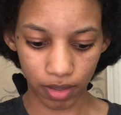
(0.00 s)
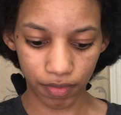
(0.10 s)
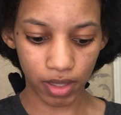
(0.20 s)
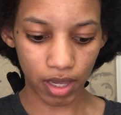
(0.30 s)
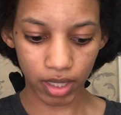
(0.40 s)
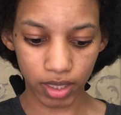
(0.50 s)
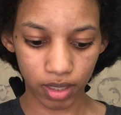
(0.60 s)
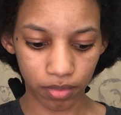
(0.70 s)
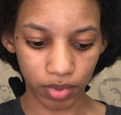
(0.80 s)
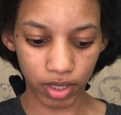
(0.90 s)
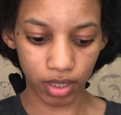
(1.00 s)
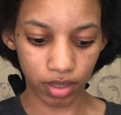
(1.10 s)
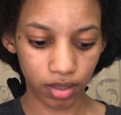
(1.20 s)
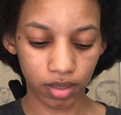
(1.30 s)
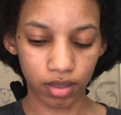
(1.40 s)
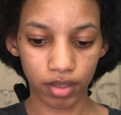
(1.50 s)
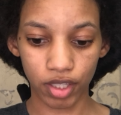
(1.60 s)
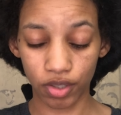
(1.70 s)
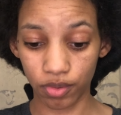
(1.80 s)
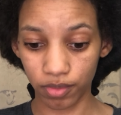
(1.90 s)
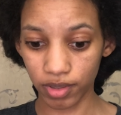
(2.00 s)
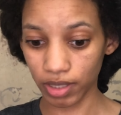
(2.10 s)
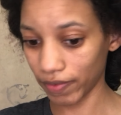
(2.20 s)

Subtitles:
I feel like it's gonna be cute.